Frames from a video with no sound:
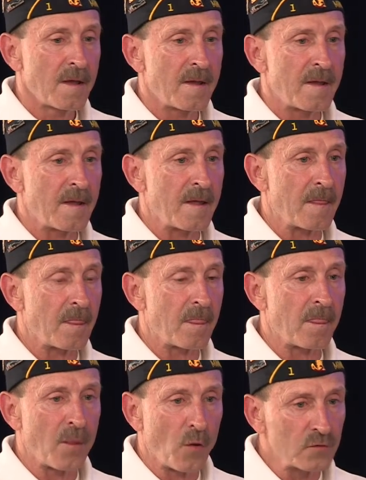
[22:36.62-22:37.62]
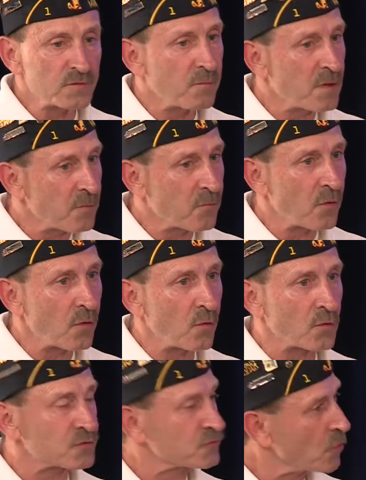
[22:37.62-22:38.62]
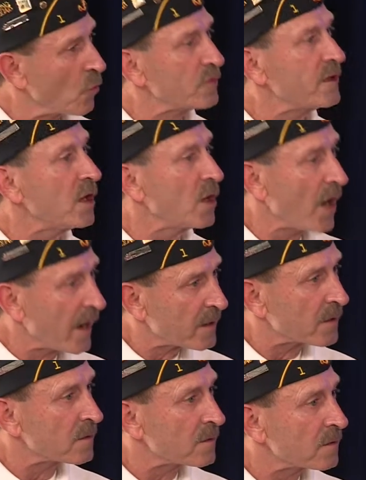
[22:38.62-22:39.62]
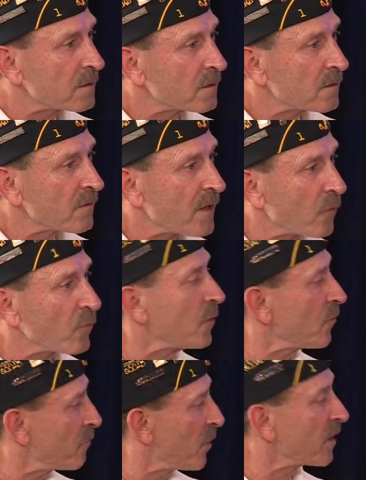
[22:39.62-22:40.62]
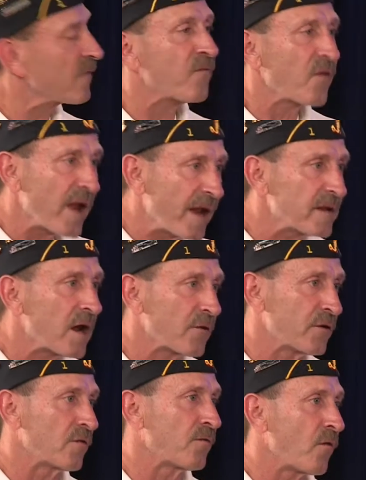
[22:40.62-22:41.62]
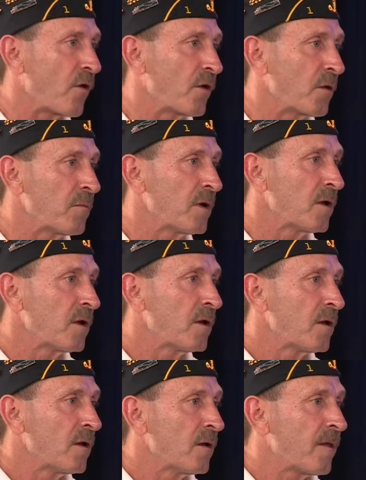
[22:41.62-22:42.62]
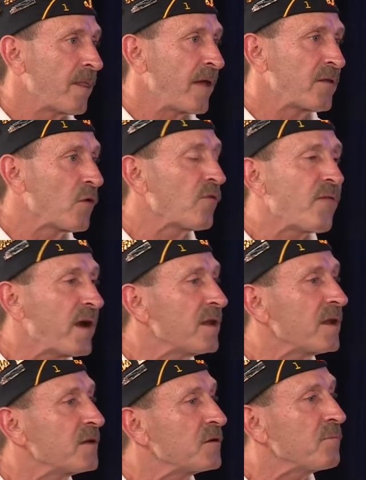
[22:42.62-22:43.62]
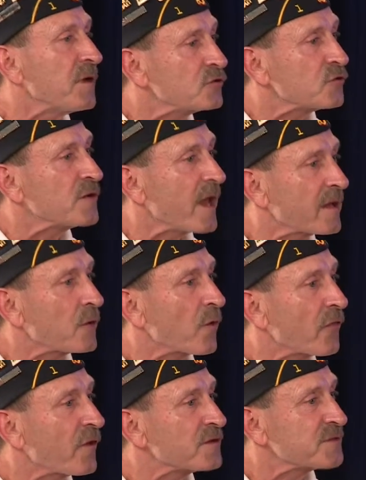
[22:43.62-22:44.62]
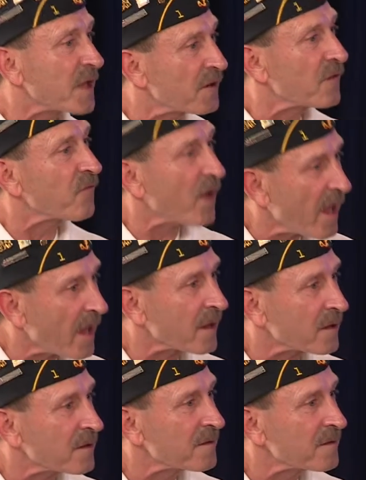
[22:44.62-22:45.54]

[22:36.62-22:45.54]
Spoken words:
And those people were so delighted that we would bring a flag down there for them, that they were fighting to get their picture taken with us and the flag.